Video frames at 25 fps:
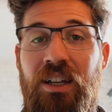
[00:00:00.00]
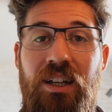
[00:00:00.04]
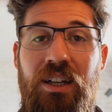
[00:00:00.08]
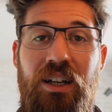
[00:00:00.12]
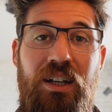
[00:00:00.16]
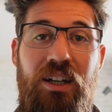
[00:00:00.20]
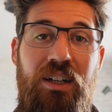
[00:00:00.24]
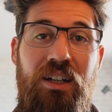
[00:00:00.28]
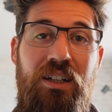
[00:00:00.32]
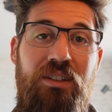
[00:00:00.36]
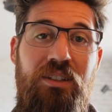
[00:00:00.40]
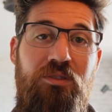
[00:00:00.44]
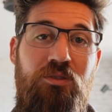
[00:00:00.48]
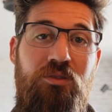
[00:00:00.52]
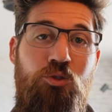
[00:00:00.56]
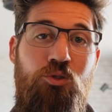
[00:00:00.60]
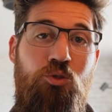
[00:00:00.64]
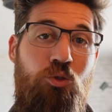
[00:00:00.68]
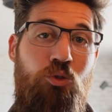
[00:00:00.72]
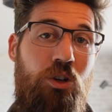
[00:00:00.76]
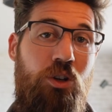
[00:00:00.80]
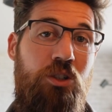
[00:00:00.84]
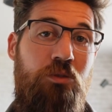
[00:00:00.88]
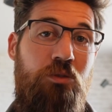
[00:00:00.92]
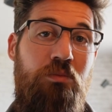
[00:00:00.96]
Uh,
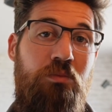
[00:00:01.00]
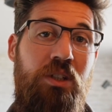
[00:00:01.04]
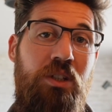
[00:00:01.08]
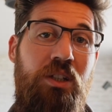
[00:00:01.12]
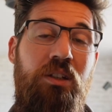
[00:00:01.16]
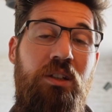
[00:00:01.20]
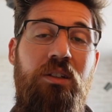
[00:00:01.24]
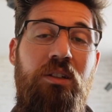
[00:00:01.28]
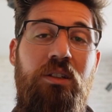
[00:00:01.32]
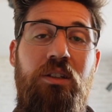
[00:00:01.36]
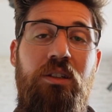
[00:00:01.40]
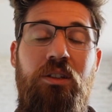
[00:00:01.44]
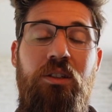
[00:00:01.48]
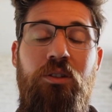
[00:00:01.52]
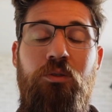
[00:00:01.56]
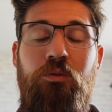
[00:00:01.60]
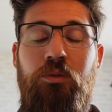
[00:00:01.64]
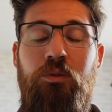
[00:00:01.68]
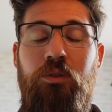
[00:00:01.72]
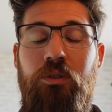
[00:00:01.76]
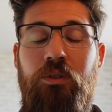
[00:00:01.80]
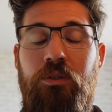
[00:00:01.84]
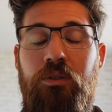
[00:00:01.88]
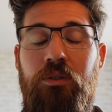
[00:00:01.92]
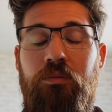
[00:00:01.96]
trust me, you
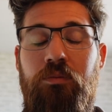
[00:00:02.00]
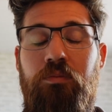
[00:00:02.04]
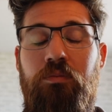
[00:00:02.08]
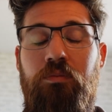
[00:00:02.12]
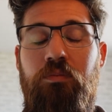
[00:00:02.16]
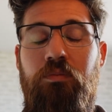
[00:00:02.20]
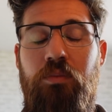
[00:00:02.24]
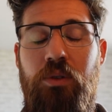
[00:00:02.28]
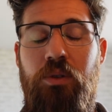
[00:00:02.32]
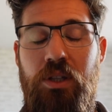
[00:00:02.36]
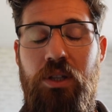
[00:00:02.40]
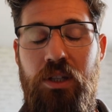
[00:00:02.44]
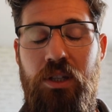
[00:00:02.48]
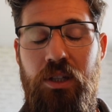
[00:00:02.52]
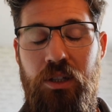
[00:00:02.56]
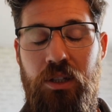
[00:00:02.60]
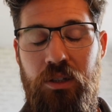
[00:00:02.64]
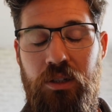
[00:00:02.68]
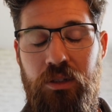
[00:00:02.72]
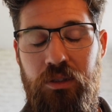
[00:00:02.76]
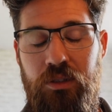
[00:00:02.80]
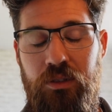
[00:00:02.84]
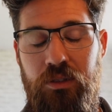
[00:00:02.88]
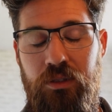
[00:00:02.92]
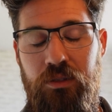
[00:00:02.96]
will be
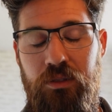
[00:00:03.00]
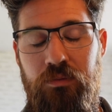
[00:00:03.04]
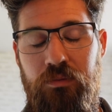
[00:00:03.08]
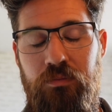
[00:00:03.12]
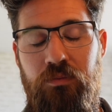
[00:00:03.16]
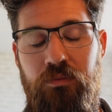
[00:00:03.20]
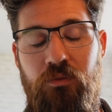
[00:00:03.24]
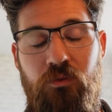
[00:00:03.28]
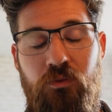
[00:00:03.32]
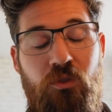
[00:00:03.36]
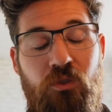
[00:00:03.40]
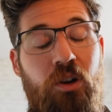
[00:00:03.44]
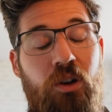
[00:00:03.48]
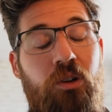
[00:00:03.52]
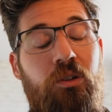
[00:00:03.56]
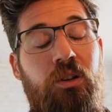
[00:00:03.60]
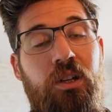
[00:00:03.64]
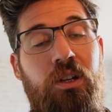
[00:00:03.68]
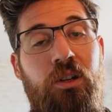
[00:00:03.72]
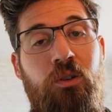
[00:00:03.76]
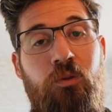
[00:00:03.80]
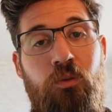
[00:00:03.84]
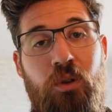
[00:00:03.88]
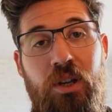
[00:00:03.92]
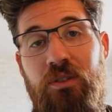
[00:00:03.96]
very
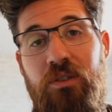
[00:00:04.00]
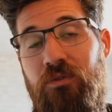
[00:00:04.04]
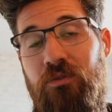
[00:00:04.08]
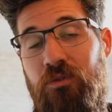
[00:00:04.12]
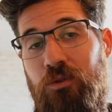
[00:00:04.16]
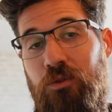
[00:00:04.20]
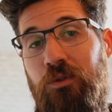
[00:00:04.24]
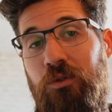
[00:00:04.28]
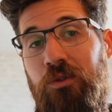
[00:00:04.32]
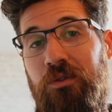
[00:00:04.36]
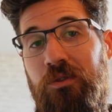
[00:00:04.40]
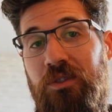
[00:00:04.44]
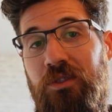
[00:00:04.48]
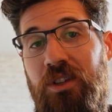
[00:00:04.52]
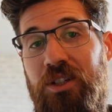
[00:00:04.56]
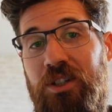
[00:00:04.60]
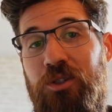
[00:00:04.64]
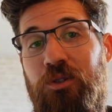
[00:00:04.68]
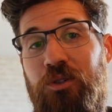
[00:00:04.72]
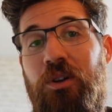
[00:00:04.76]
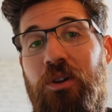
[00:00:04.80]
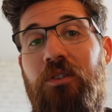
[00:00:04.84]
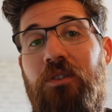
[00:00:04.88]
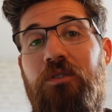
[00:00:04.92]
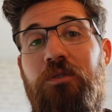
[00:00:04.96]
grateful that
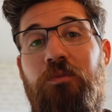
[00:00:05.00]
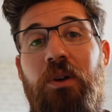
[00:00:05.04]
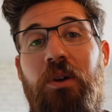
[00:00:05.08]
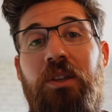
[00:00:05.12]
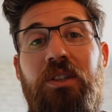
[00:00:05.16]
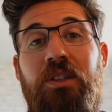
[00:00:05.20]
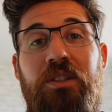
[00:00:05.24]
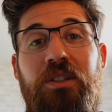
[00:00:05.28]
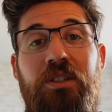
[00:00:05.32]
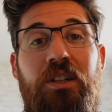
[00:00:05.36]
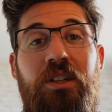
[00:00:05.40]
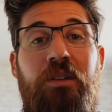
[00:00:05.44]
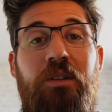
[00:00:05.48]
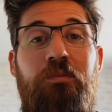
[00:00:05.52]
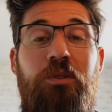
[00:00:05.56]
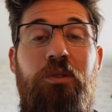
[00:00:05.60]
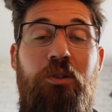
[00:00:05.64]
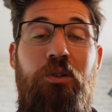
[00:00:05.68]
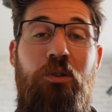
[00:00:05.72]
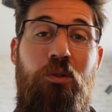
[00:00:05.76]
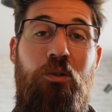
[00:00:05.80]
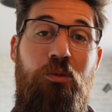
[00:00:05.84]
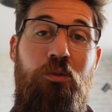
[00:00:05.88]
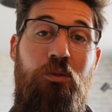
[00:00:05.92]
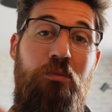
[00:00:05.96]
you have spent the time to
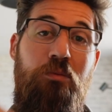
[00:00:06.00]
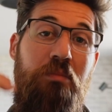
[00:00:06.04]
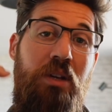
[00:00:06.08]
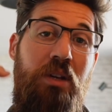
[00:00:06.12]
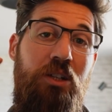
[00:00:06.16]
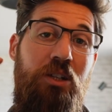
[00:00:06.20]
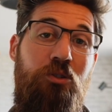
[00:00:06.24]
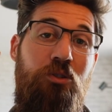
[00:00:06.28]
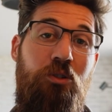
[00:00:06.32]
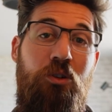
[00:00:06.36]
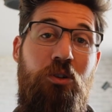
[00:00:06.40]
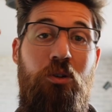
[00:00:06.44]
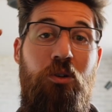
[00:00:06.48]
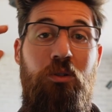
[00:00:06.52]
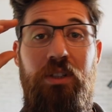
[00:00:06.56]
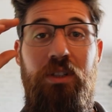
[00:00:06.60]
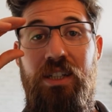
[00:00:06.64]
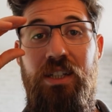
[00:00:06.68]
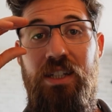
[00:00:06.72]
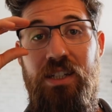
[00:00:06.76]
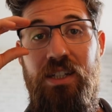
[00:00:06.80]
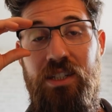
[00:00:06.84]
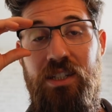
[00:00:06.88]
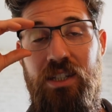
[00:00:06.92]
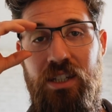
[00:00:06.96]
go through and made your code
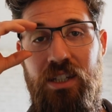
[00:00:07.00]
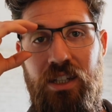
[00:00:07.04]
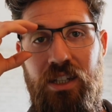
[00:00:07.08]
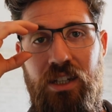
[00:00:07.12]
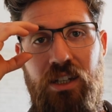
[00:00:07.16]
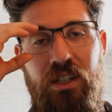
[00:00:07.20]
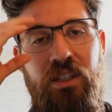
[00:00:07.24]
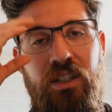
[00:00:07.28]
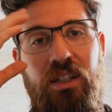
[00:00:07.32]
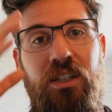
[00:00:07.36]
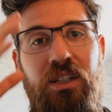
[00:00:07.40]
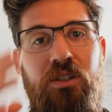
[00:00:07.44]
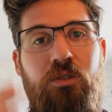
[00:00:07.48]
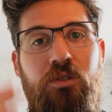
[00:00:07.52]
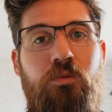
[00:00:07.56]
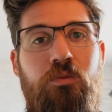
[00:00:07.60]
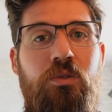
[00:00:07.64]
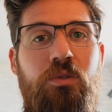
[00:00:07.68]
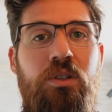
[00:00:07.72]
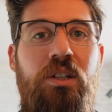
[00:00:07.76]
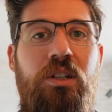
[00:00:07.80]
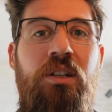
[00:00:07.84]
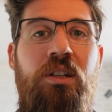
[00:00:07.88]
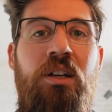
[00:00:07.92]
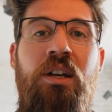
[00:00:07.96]
easy and clean to
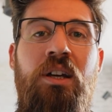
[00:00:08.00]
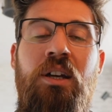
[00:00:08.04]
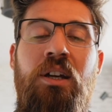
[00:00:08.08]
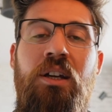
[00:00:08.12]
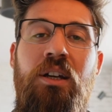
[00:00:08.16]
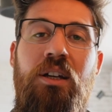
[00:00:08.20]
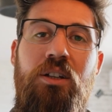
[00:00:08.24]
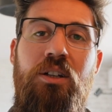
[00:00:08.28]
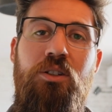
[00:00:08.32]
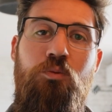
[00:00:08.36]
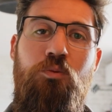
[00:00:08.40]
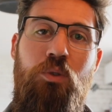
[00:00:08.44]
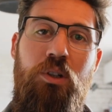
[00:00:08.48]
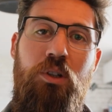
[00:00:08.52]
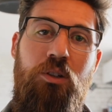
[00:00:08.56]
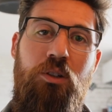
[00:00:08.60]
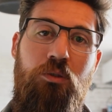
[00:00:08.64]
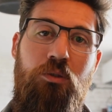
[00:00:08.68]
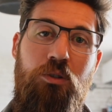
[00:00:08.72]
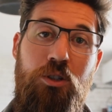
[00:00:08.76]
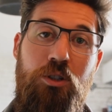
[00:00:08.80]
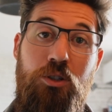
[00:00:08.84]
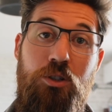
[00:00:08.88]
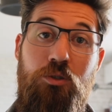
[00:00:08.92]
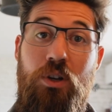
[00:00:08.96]
read, because when you
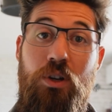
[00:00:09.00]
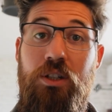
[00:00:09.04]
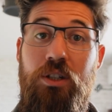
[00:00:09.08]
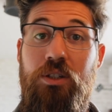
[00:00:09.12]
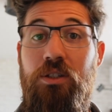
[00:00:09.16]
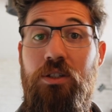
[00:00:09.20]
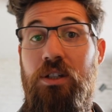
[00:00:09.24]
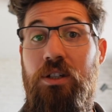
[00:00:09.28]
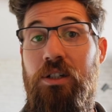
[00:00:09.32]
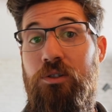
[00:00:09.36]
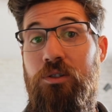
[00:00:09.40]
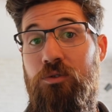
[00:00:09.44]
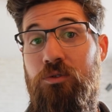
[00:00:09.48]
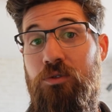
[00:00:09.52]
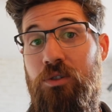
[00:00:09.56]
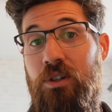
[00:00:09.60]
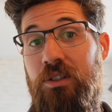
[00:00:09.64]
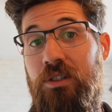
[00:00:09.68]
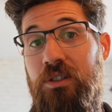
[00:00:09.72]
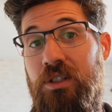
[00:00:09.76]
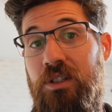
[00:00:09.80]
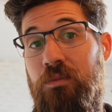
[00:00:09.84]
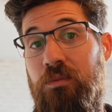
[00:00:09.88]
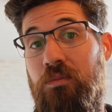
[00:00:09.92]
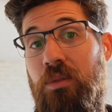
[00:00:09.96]
are stressed and you're
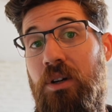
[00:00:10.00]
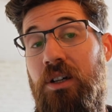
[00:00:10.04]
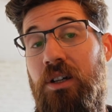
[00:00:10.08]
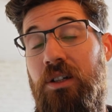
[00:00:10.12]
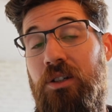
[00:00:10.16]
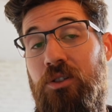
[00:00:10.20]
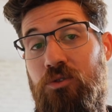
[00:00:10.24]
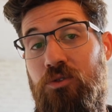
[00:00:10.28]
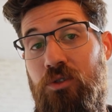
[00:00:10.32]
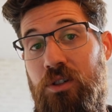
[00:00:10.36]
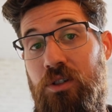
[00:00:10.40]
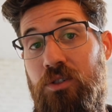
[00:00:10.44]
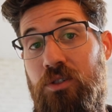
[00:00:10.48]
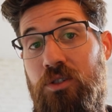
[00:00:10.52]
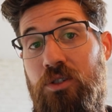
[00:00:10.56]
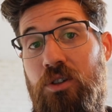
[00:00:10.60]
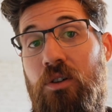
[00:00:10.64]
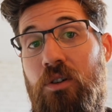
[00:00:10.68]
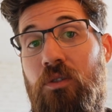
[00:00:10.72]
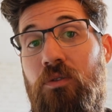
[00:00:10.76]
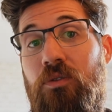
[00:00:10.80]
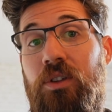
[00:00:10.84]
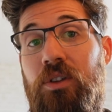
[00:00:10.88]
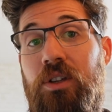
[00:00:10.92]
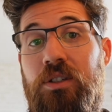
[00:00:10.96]
trying to debug and trying to
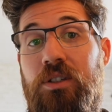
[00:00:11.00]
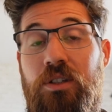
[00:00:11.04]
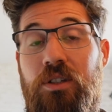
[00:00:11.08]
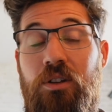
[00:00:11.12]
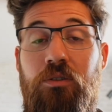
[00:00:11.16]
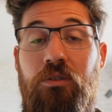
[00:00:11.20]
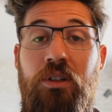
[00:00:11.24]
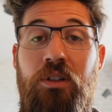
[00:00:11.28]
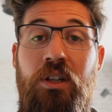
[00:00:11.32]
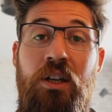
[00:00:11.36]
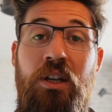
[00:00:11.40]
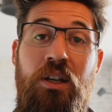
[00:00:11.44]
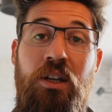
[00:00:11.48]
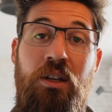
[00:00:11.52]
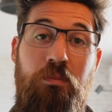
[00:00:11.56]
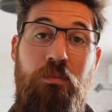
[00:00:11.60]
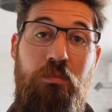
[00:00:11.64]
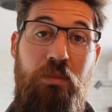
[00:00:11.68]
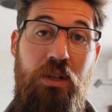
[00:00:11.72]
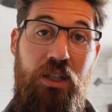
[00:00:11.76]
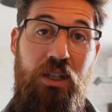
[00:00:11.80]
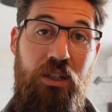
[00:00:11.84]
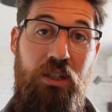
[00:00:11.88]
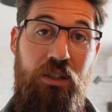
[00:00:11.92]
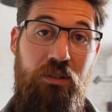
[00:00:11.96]
solve things out,
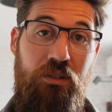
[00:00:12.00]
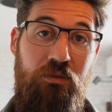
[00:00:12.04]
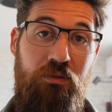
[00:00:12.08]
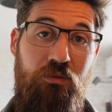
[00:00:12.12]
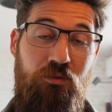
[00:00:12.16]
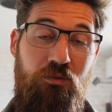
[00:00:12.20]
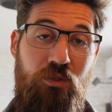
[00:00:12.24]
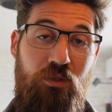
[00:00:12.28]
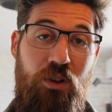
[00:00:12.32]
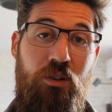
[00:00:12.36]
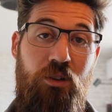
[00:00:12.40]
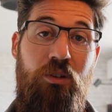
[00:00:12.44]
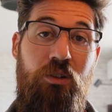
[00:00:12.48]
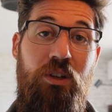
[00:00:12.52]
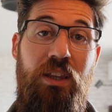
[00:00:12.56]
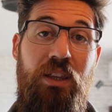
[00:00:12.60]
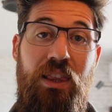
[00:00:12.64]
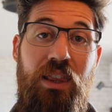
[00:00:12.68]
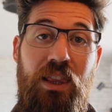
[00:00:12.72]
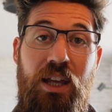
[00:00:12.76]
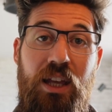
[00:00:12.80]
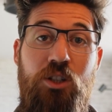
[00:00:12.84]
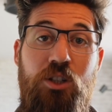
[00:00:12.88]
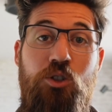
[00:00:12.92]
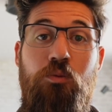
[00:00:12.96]
making very
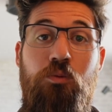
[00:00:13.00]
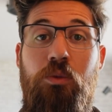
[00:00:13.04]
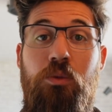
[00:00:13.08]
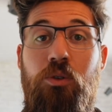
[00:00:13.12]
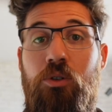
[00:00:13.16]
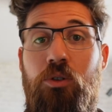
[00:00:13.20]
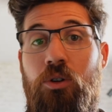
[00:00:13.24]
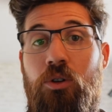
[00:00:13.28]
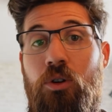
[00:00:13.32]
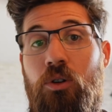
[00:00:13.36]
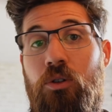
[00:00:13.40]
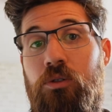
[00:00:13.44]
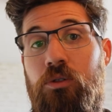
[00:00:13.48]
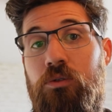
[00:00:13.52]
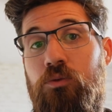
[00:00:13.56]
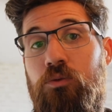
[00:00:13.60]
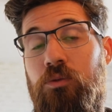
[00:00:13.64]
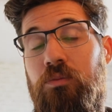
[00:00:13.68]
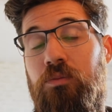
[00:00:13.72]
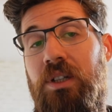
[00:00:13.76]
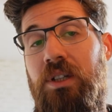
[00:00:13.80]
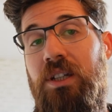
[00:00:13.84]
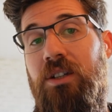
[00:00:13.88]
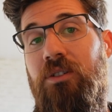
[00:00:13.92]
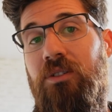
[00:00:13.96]
legible code will
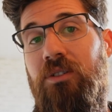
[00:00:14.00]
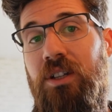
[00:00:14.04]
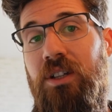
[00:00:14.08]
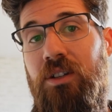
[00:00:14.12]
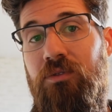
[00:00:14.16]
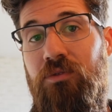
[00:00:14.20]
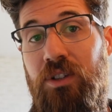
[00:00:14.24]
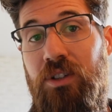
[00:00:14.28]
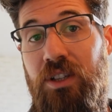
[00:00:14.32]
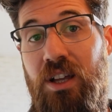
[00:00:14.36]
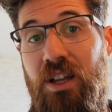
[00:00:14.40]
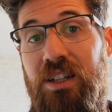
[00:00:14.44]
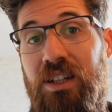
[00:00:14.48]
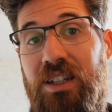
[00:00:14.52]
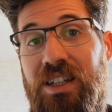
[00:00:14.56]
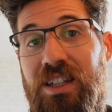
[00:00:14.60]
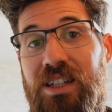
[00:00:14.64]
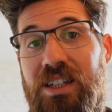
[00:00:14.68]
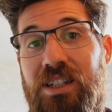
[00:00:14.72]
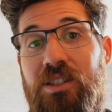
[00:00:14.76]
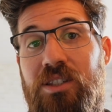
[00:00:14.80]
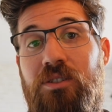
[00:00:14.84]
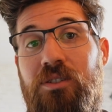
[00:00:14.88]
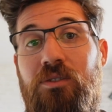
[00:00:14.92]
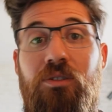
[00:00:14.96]
make your life a lot
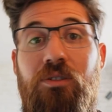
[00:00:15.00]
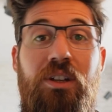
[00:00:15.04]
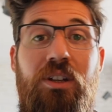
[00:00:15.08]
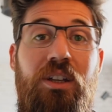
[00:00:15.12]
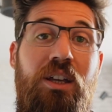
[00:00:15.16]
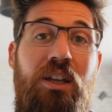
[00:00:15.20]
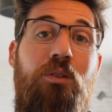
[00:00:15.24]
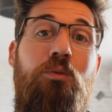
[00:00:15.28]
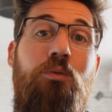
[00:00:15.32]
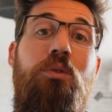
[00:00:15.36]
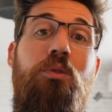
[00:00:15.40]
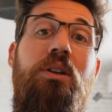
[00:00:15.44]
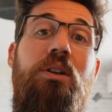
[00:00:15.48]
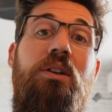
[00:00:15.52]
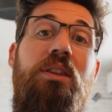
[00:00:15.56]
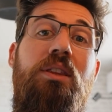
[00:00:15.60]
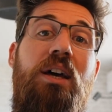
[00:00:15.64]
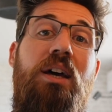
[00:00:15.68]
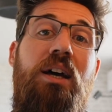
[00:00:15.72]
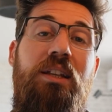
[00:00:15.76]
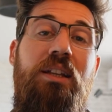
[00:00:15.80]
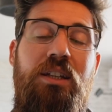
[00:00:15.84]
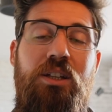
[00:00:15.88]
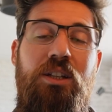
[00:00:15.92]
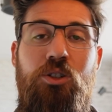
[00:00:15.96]
easier and get rid of
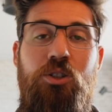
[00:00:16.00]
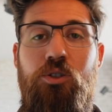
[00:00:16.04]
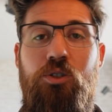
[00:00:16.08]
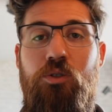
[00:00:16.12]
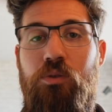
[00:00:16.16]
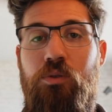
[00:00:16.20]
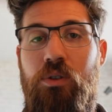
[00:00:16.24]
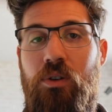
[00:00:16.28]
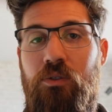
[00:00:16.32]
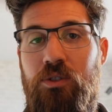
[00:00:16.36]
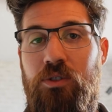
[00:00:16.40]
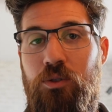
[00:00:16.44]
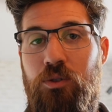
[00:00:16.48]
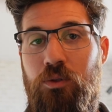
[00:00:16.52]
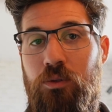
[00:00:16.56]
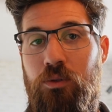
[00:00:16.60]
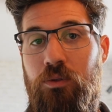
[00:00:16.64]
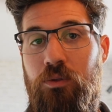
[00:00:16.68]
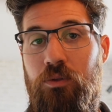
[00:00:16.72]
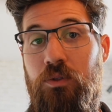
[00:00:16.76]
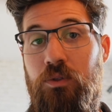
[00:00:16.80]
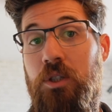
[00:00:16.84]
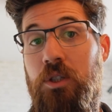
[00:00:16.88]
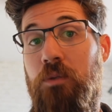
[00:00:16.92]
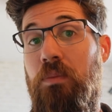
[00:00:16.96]
that issue of
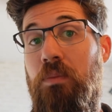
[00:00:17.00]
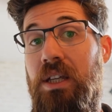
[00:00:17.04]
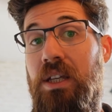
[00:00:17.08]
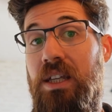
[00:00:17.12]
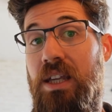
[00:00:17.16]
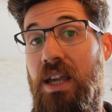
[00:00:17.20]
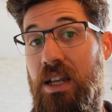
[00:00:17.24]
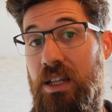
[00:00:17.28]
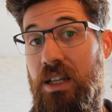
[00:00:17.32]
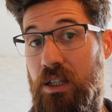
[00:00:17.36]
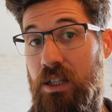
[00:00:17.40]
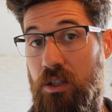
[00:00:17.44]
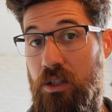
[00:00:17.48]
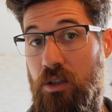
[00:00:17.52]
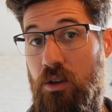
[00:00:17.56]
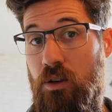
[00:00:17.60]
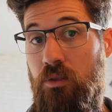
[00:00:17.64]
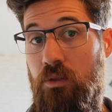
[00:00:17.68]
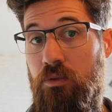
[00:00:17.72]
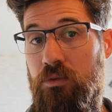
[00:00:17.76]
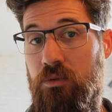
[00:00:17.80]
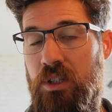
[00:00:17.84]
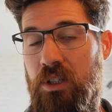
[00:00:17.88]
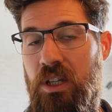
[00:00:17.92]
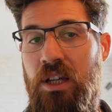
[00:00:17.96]
sort of spaghetti
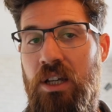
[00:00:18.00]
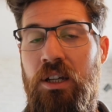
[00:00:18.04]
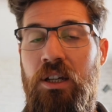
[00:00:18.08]
code.